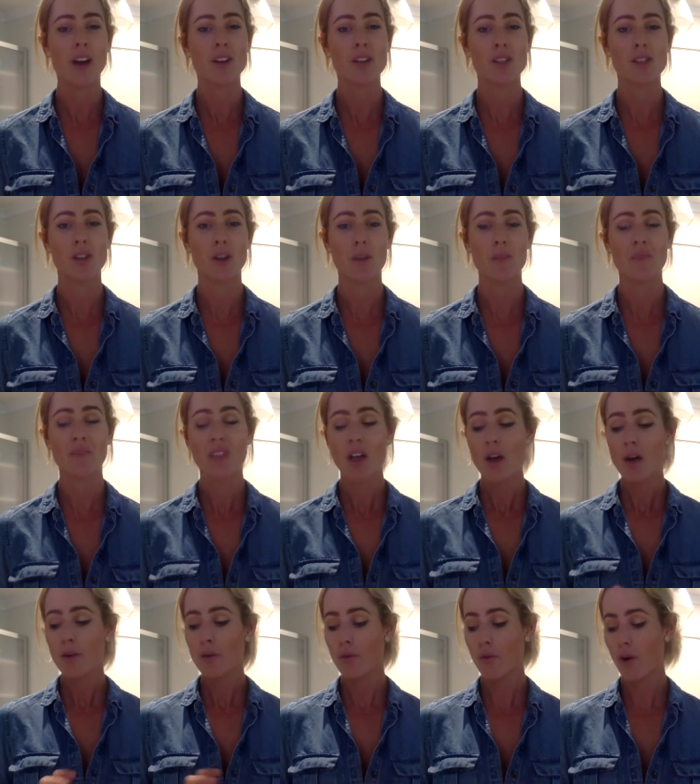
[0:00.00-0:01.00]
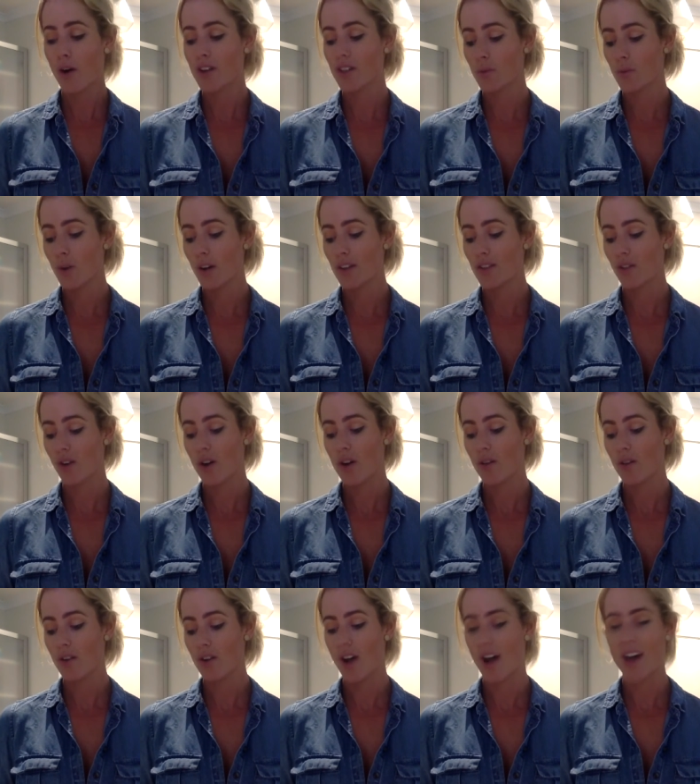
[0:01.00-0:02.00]
So frozen ones
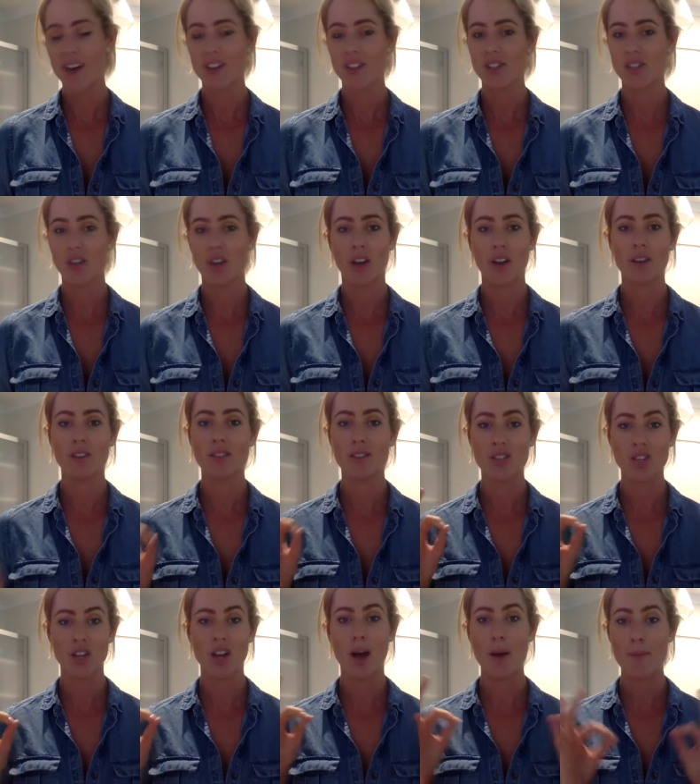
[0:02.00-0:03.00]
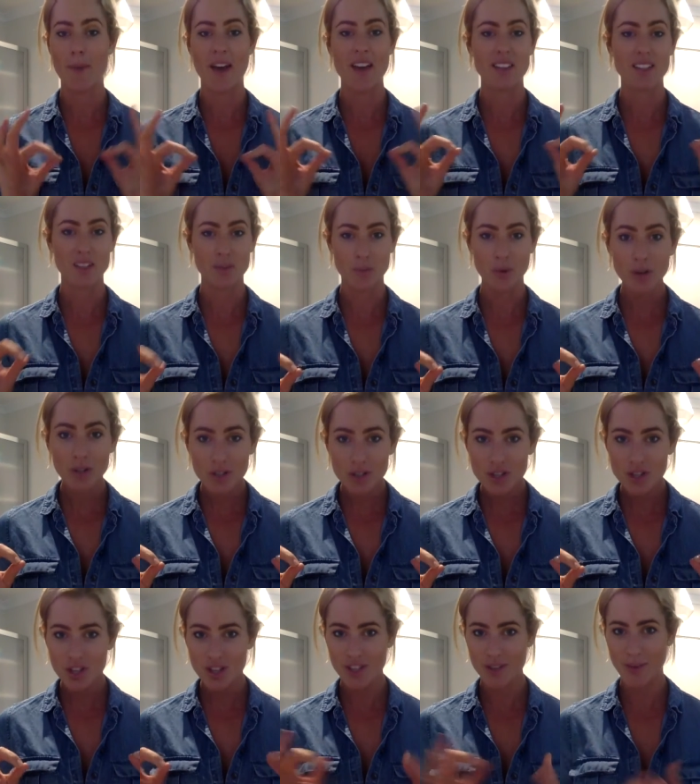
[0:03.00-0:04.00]
overnight just turn to amazing
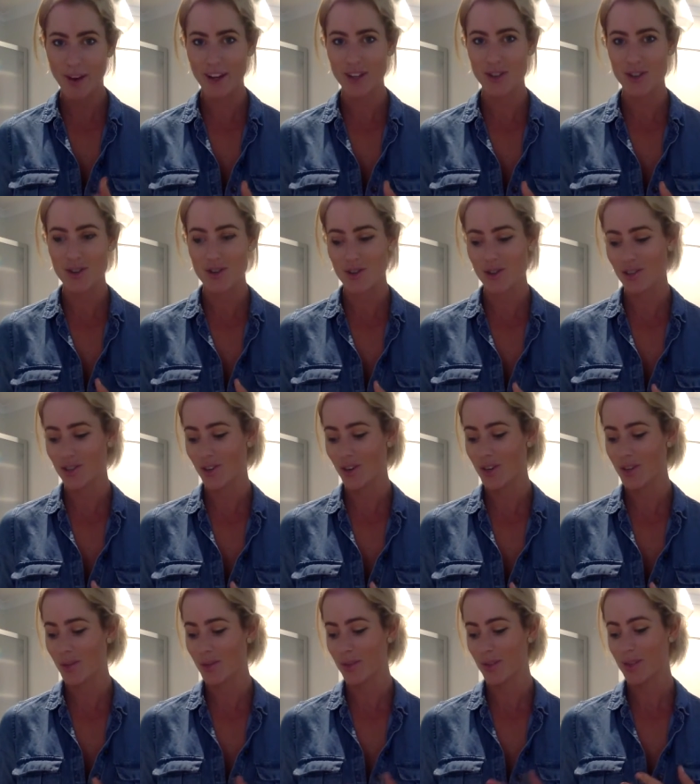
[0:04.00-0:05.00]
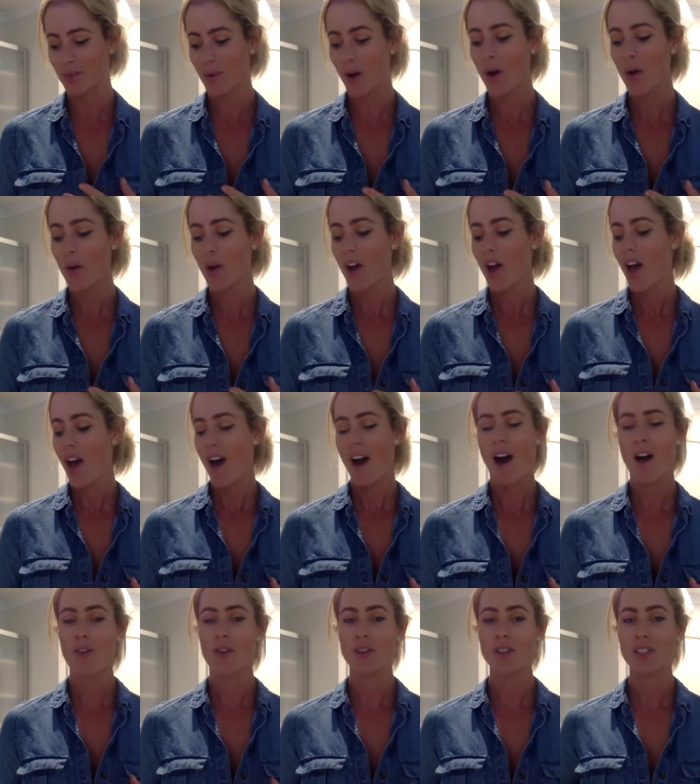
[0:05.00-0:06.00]
mush, so make sure you use those ones as well.
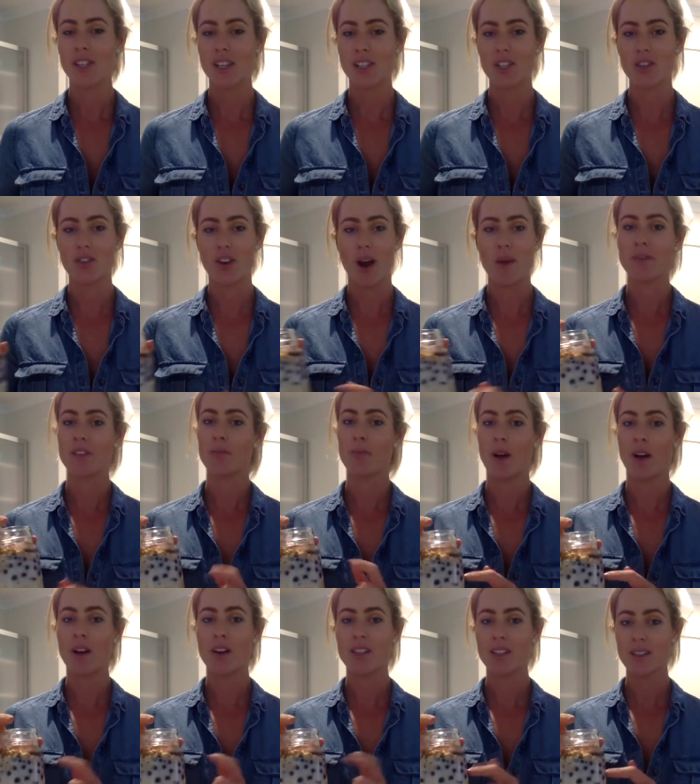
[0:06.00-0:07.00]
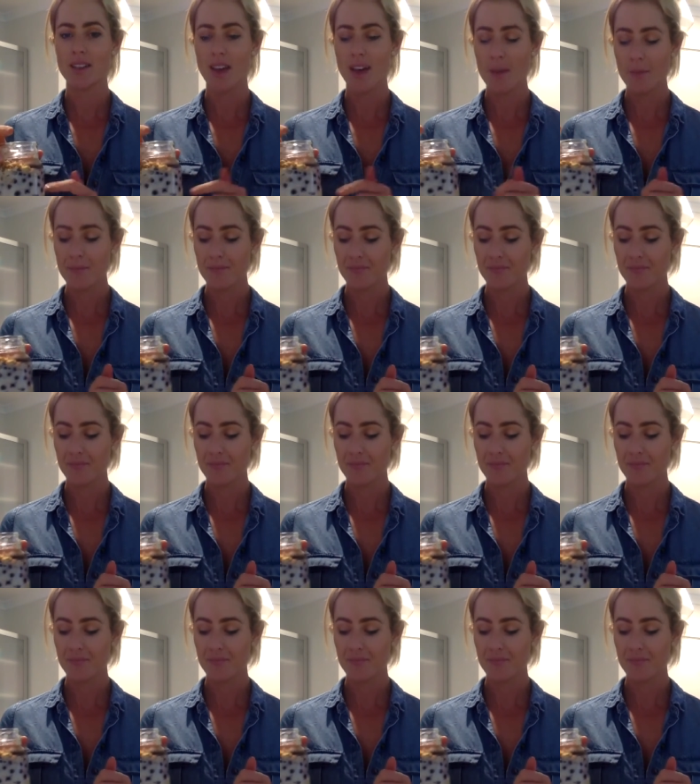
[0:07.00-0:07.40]
I've got 60 grams of berries in there.